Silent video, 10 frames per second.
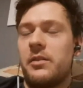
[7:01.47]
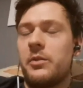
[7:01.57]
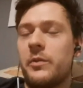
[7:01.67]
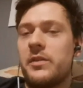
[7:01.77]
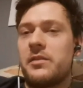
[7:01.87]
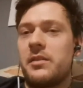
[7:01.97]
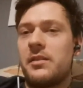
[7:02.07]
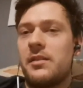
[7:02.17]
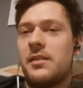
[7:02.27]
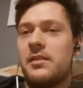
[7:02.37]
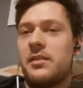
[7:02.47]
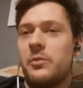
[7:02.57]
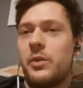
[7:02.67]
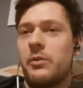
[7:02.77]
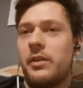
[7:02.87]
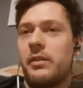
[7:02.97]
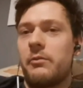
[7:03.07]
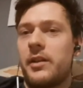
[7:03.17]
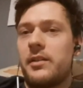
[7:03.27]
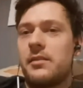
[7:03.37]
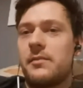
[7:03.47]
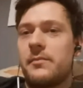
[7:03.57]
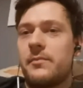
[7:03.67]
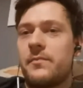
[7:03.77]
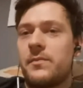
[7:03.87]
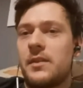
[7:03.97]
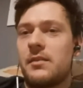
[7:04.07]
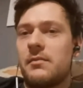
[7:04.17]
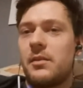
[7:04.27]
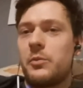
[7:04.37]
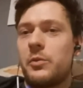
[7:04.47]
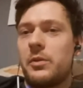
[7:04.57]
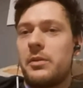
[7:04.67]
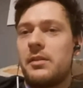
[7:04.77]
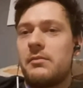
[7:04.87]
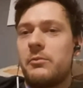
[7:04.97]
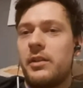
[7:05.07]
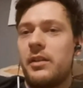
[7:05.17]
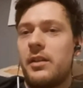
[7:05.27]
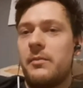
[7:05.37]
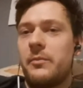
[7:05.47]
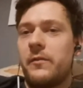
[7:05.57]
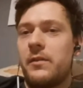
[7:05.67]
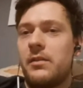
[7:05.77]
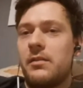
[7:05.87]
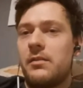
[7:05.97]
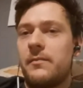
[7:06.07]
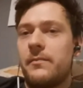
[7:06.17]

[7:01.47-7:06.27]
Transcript: a university, that would be really great. That would be really helpful.